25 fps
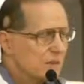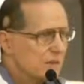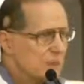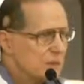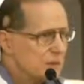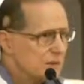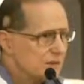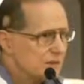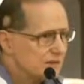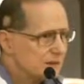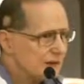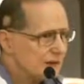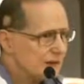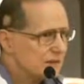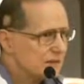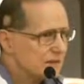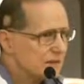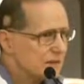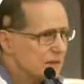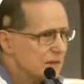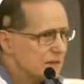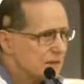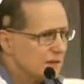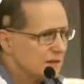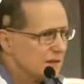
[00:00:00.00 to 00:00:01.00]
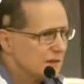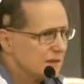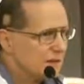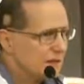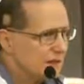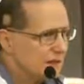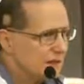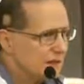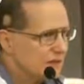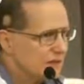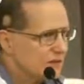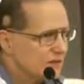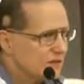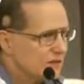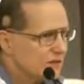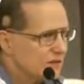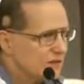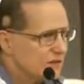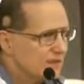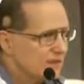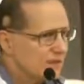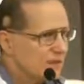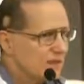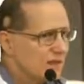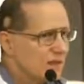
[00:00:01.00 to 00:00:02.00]
Precisely because she is
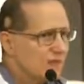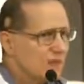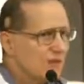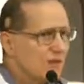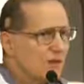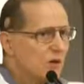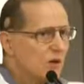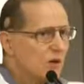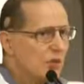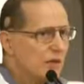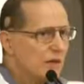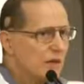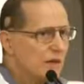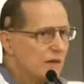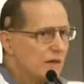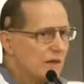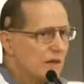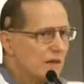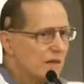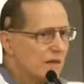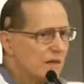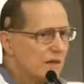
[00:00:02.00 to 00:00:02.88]
queen.